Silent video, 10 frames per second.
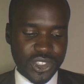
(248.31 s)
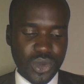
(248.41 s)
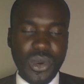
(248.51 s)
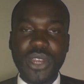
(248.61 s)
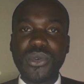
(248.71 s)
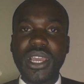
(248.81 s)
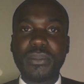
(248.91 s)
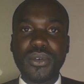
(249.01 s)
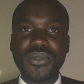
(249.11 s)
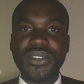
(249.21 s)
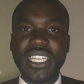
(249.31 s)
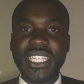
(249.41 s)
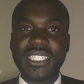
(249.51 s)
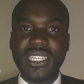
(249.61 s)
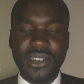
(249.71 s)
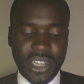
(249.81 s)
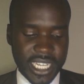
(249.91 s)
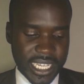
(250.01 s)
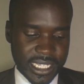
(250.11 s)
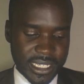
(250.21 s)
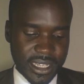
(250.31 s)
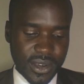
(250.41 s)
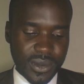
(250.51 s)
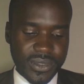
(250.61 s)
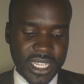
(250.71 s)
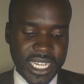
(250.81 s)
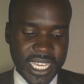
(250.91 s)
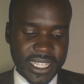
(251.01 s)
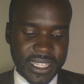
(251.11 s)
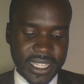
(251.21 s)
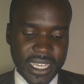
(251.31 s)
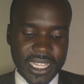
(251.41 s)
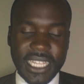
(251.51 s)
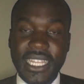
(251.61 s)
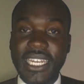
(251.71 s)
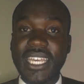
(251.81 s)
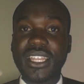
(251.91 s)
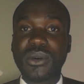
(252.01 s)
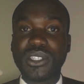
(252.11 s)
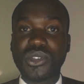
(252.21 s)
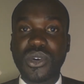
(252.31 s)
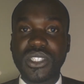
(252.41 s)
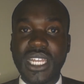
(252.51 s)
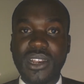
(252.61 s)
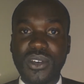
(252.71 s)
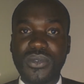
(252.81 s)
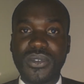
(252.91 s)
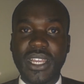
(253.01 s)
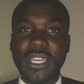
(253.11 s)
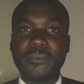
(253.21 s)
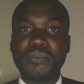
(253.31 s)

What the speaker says: So when we are proving this ingredient of the death, that the death was caused unlawfully,